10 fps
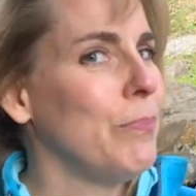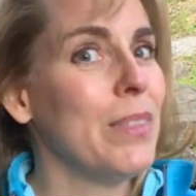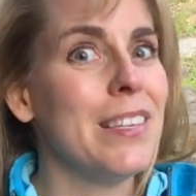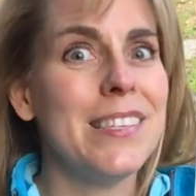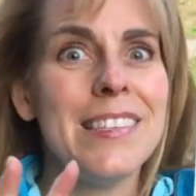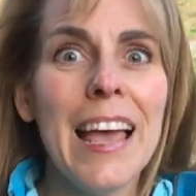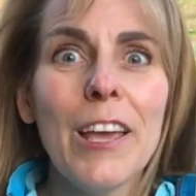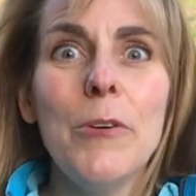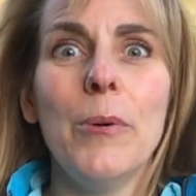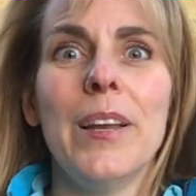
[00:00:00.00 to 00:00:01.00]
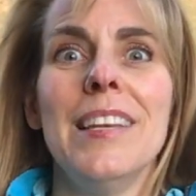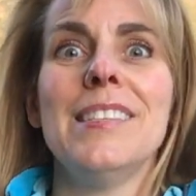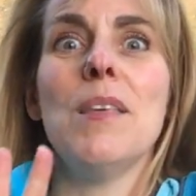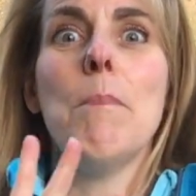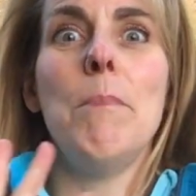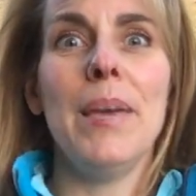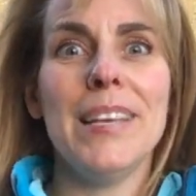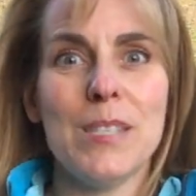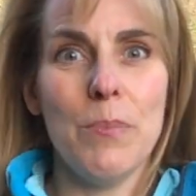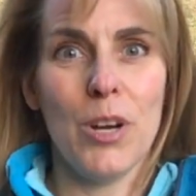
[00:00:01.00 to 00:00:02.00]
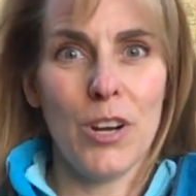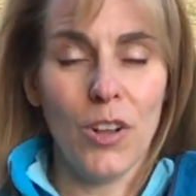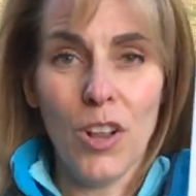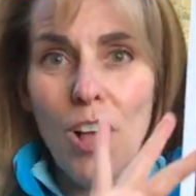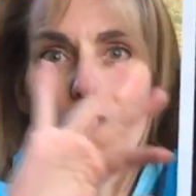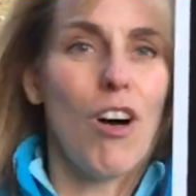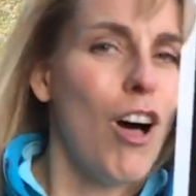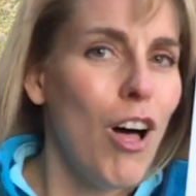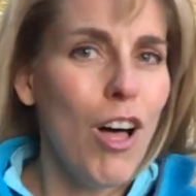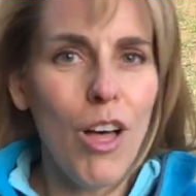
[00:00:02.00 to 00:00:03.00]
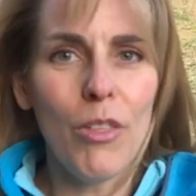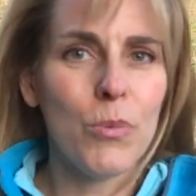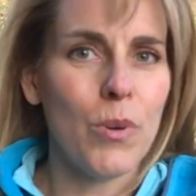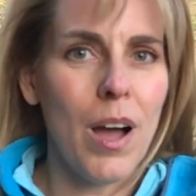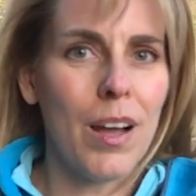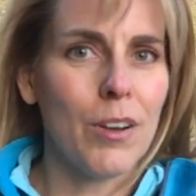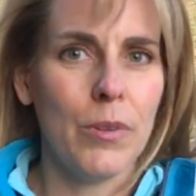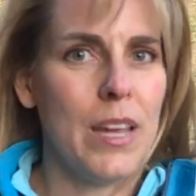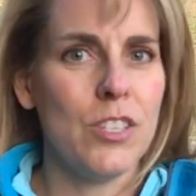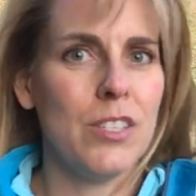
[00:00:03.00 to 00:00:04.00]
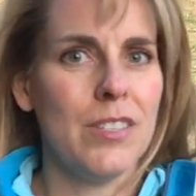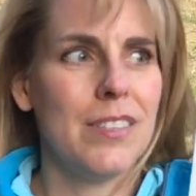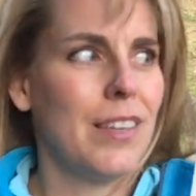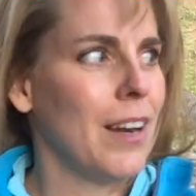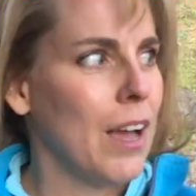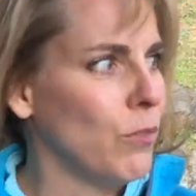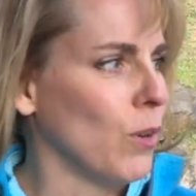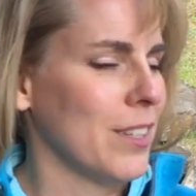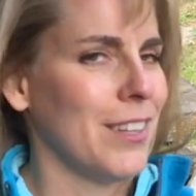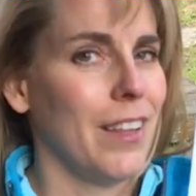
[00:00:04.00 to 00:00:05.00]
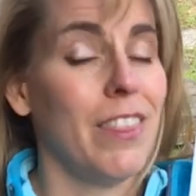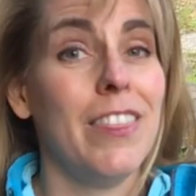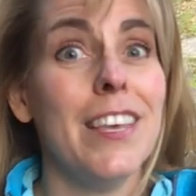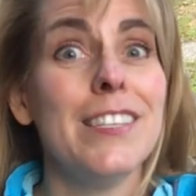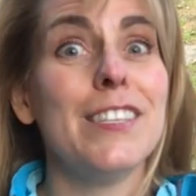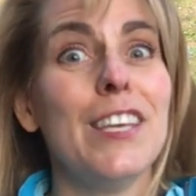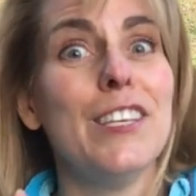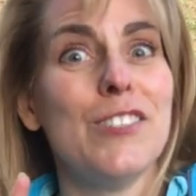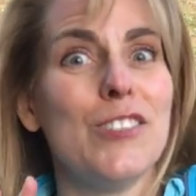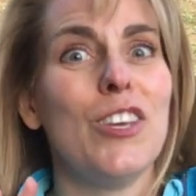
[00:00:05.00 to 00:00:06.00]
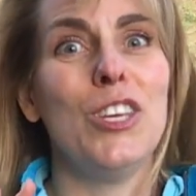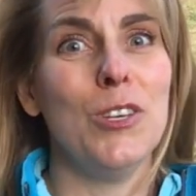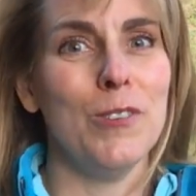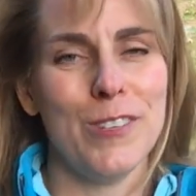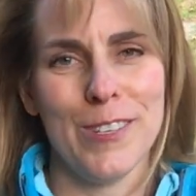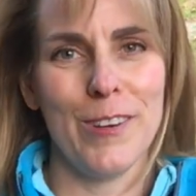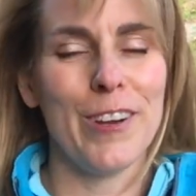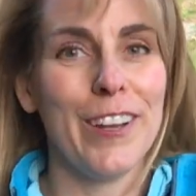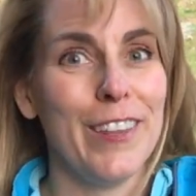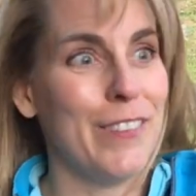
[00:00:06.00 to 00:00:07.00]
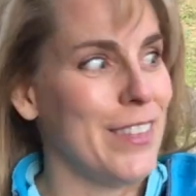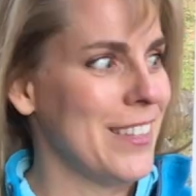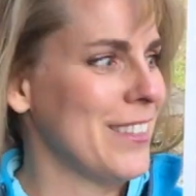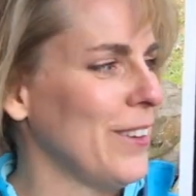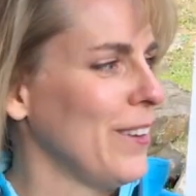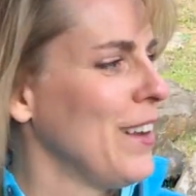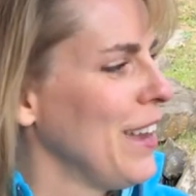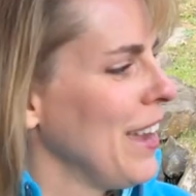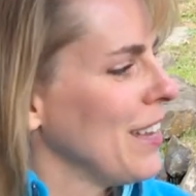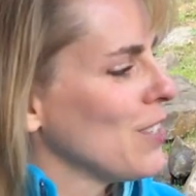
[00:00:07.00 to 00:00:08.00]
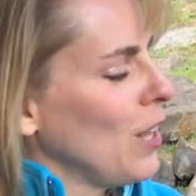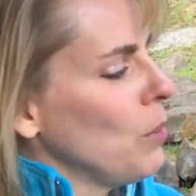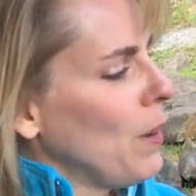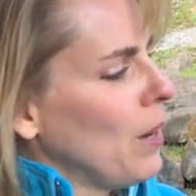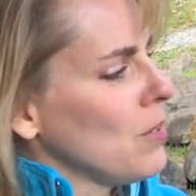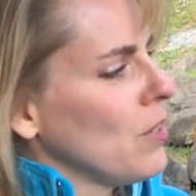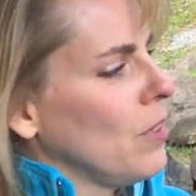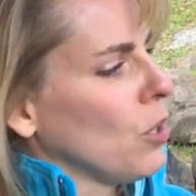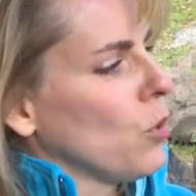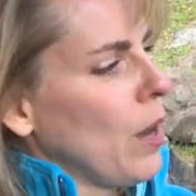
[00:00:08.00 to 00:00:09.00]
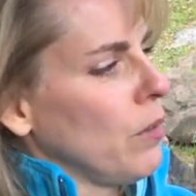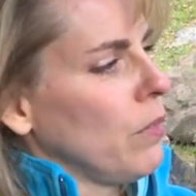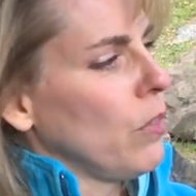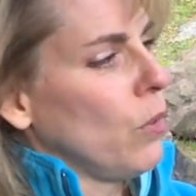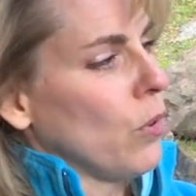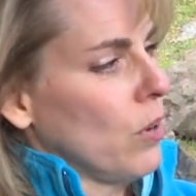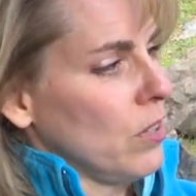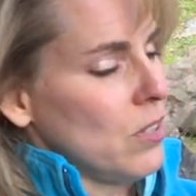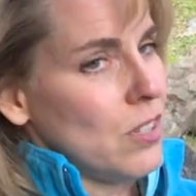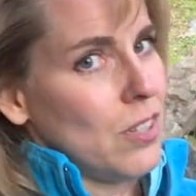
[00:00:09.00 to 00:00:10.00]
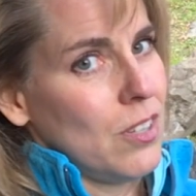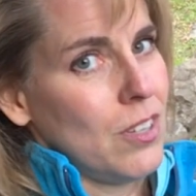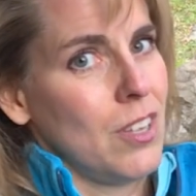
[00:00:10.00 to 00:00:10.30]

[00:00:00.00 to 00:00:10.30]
But the second one is the biggest miracle of all the rock creations that I've worked on. This is huge, so you're gonna love this. So it's all about the crown of thorns.